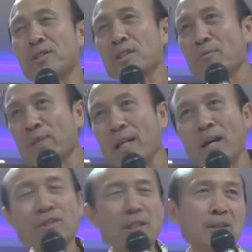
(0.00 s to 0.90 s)
someone
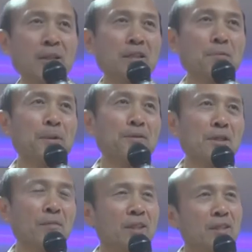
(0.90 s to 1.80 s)
else has
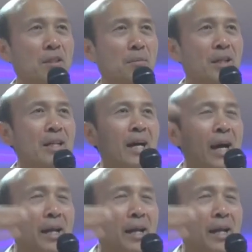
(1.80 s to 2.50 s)
experienced something similar,